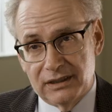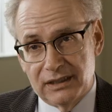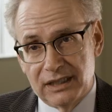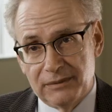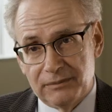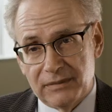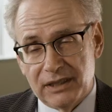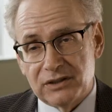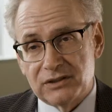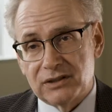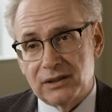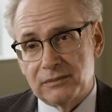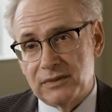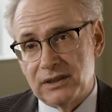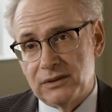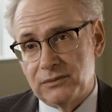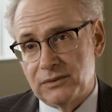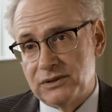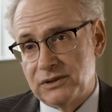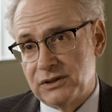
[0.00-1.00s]
He made
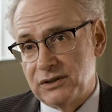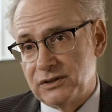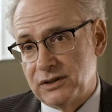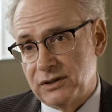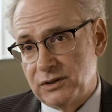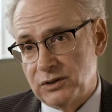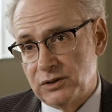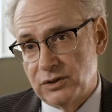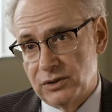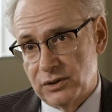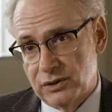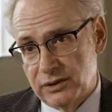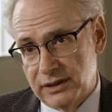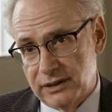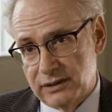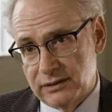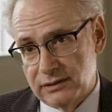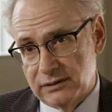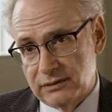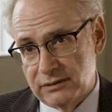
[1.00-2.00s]
something which is
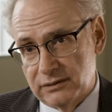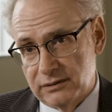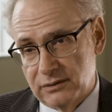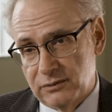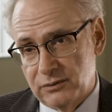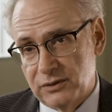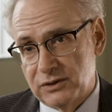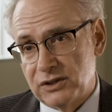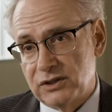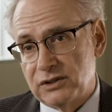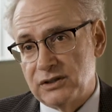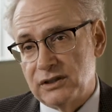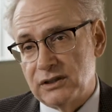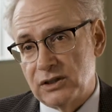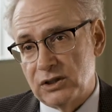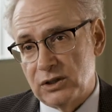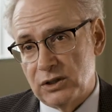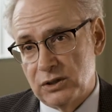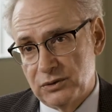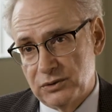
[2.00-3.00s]
enduring, which is
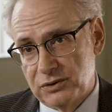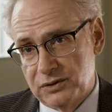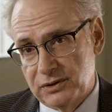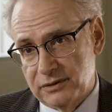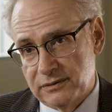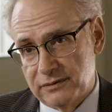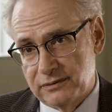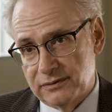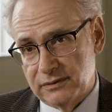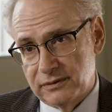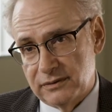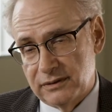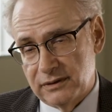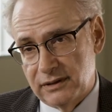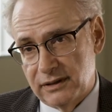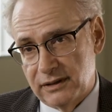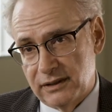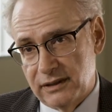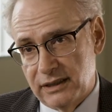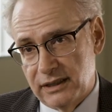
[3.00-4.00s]
inclusive,
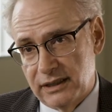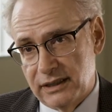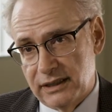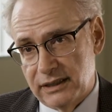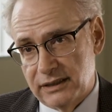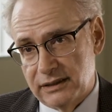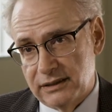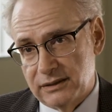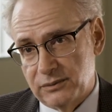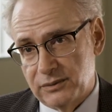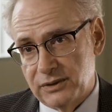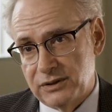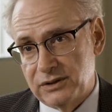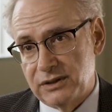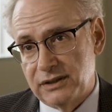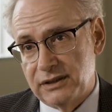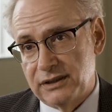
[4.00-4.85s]
and which